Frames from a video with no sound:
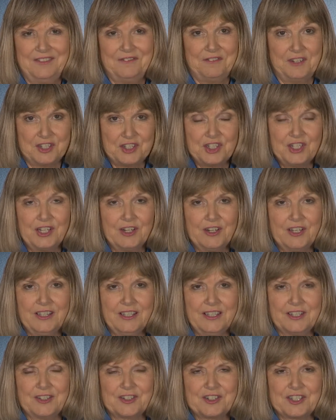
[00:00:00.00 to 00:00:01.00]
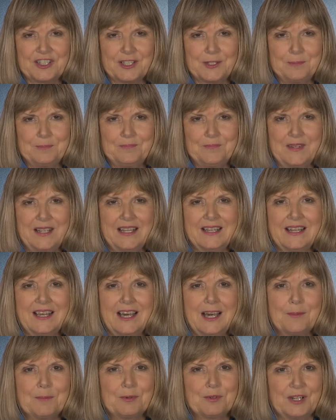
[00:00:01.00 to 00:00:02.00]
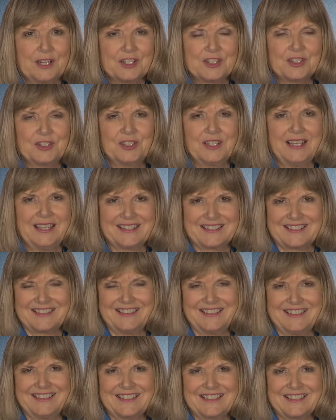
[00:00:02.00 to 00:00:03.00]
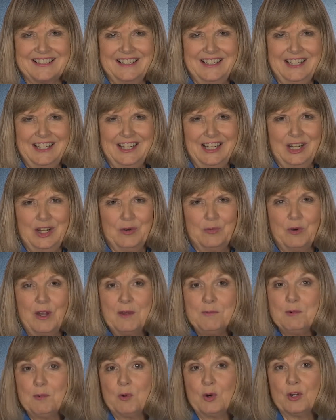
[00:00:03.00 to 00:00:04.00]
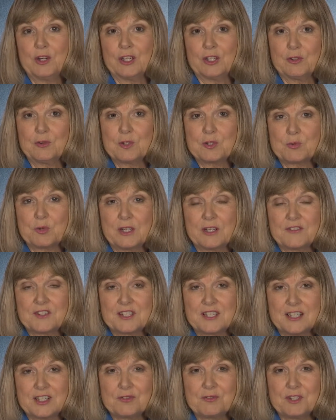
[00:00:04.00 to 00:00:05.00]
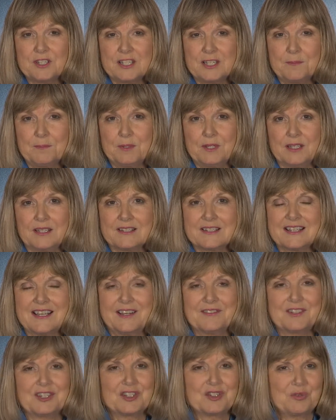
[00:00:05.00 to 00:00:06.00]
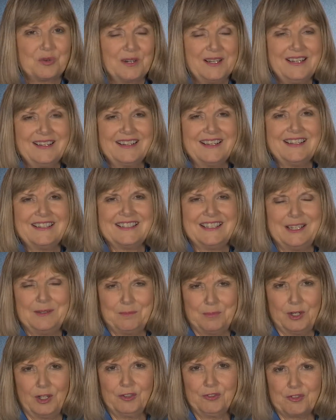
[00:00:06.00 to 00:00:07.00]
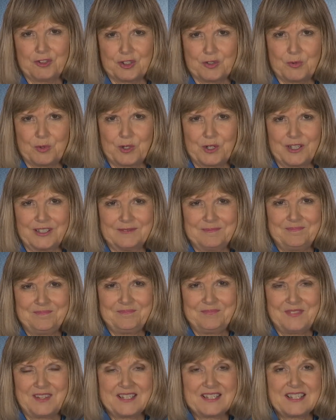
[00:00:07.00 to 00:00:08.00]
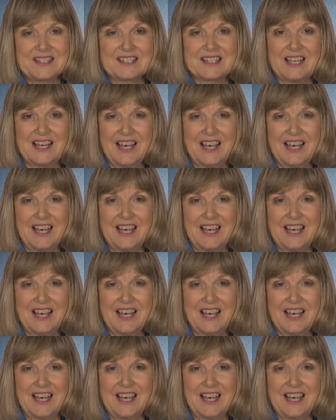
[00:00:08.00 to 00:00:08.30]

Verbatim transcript: visionary leadership, and operational excellence. White Memorial was one of six recipients of the 2019 Baldrige Award. This is the